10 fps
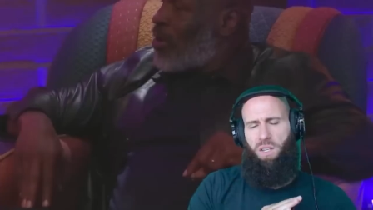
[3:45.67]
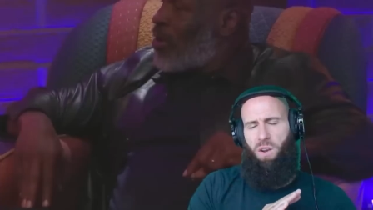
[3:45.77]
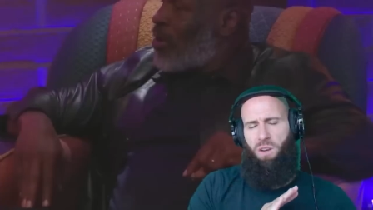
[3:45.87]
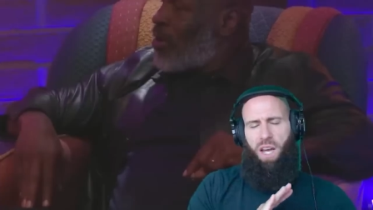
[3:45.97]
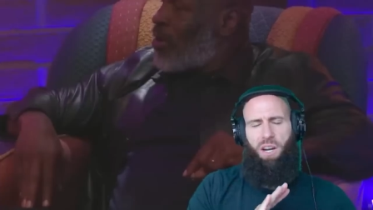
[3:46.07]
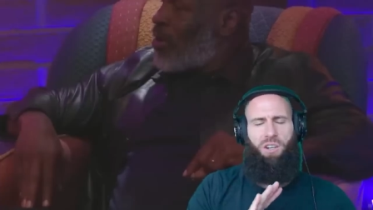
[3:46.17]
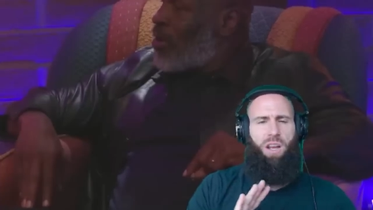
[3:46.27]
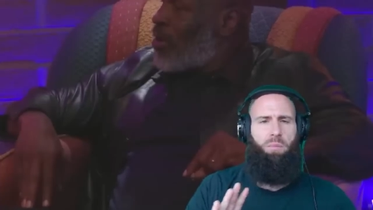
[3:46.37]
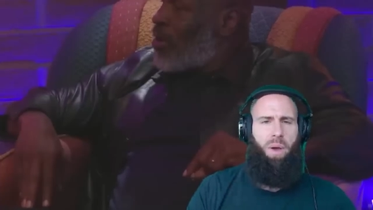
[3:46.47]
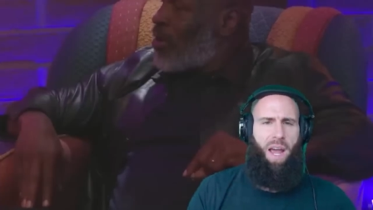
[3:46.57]
video is actually
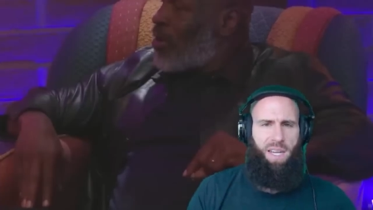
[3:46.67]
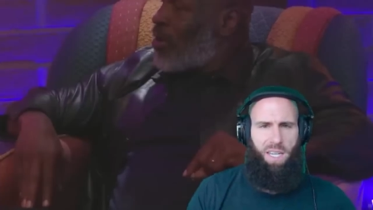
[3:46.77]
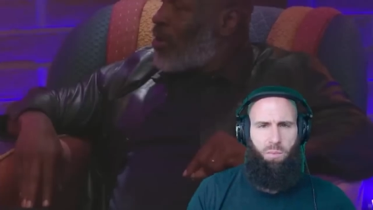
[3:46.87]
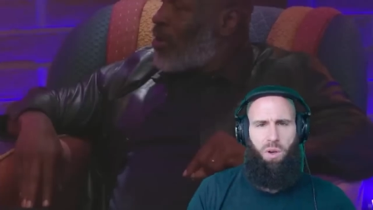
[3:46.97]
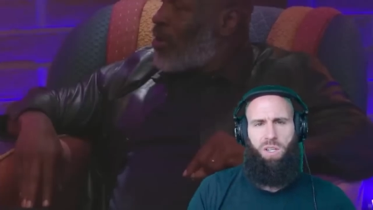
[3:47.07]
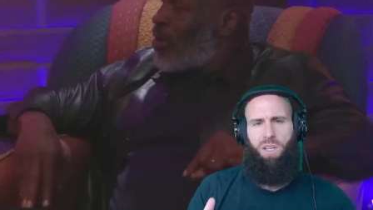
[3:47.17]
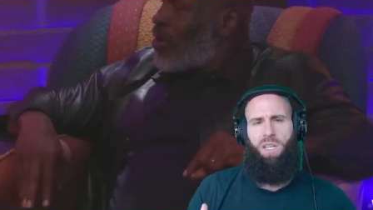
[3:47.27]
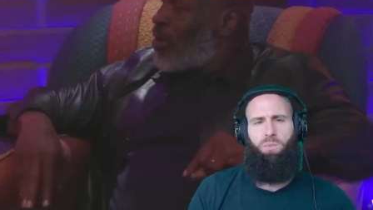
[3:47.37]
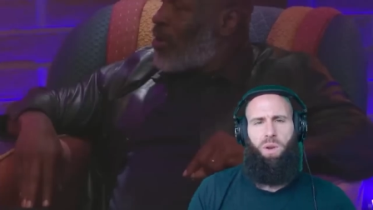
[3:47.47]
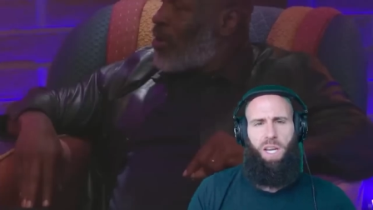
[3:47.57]
amazing because it
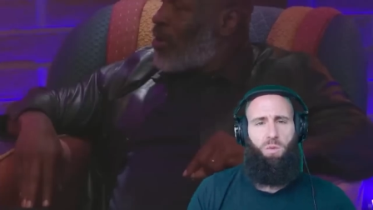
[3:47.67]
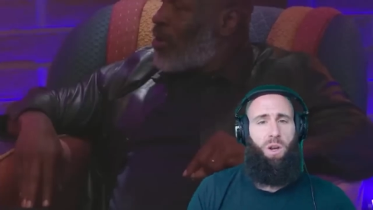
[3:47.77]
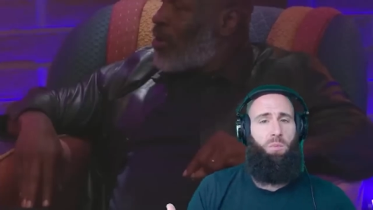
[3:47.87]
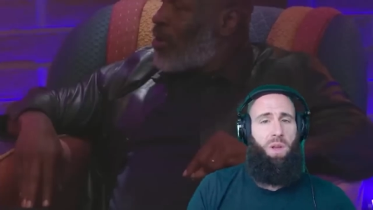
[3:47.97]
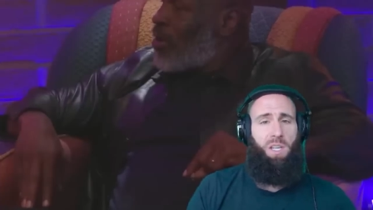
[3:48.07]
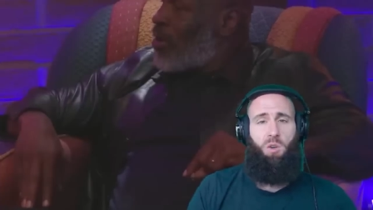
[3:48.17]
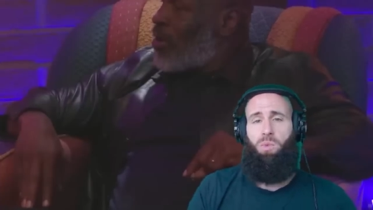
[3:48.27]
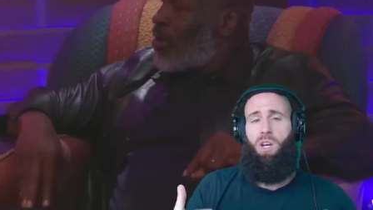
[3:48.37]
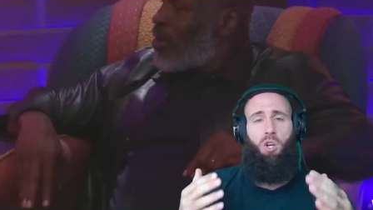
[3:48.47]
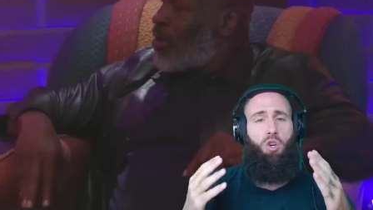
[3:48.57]
displays what it means to
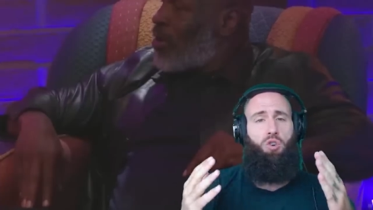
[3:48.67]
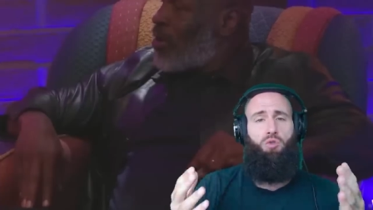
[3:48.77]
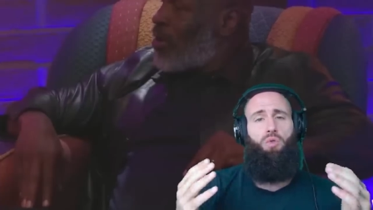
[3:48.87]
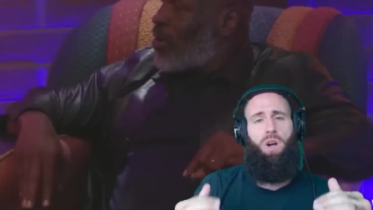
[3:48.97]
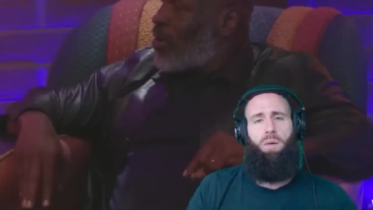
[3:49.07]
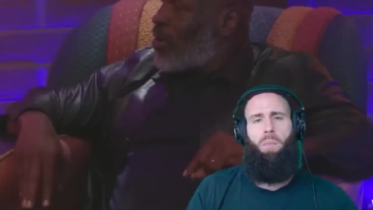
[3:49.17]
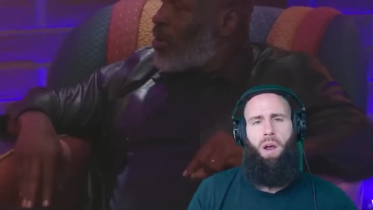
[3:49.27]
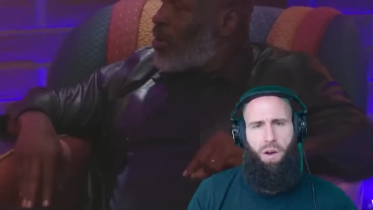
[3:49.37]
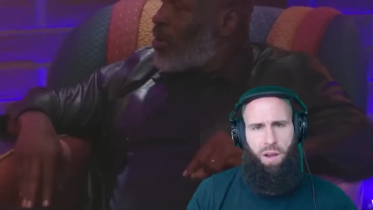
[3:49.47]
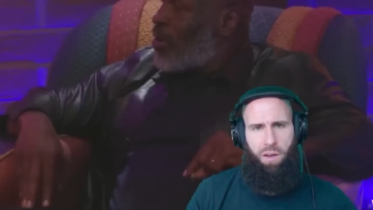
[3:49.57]
be a true
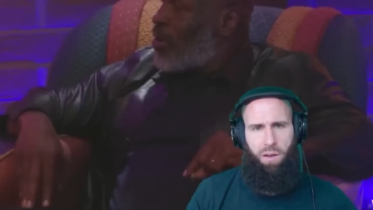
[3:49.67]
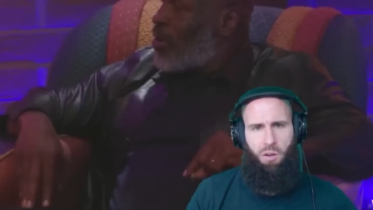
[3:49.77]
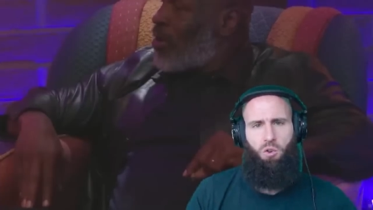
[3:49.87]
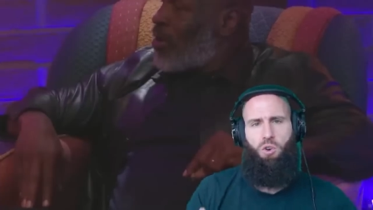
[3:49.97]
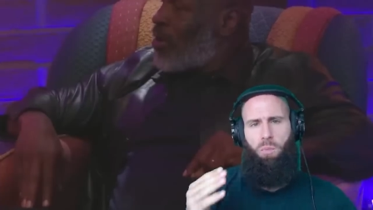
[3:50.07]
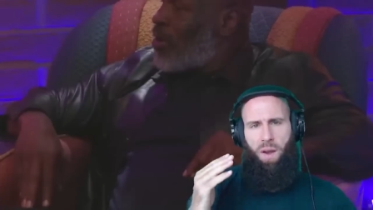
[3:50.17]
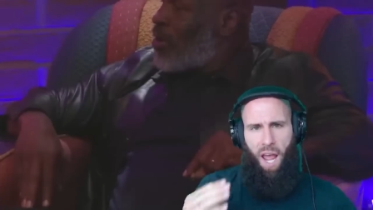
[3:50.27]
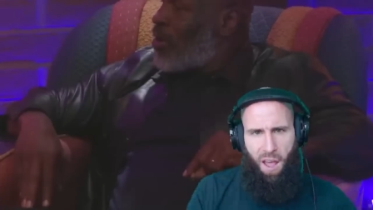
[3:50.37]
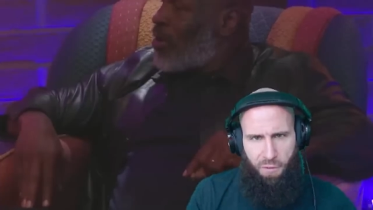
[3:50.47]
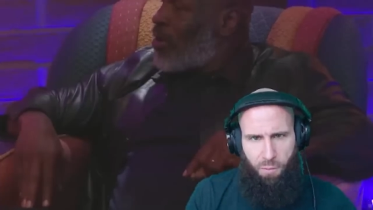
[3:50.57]
American. You drop an
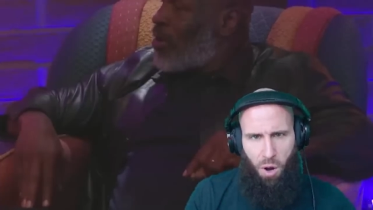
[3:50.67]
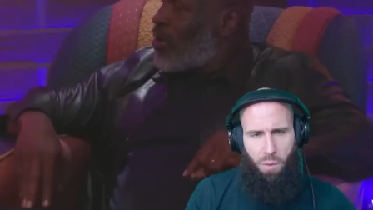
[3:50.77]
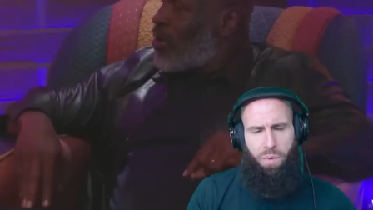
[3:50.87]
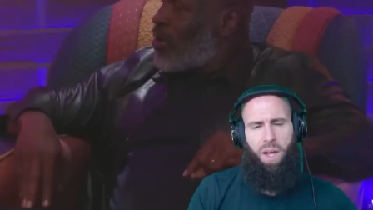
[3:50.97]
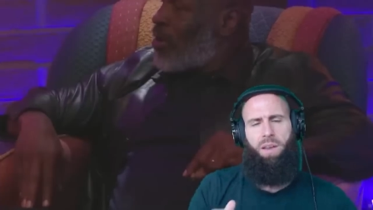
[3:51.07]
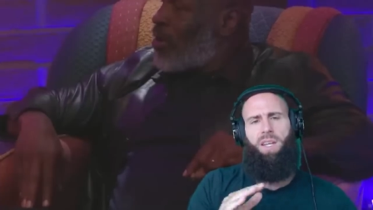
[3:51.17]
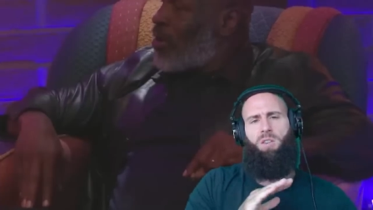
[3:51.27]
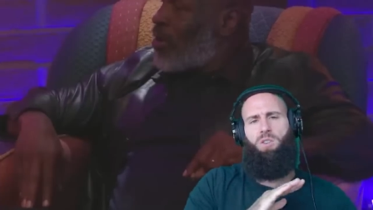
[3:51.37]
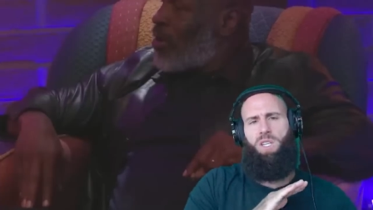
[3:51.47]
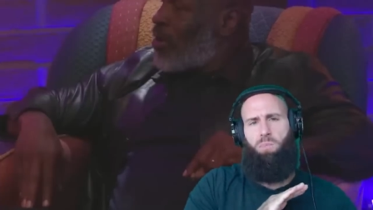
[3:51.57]
F-bomb and
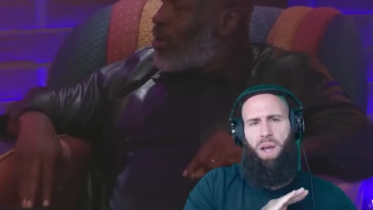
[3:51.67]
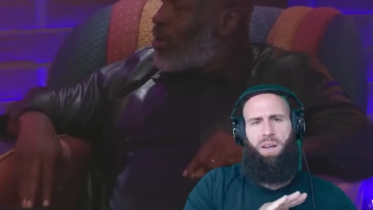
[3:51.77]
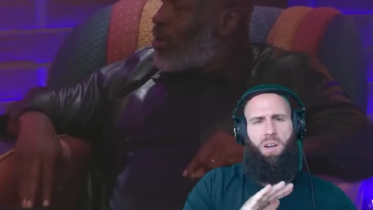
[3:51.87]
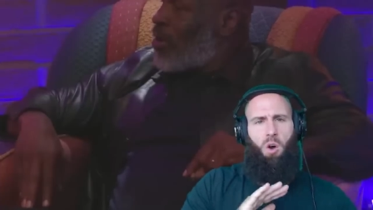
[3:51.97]
disrespect a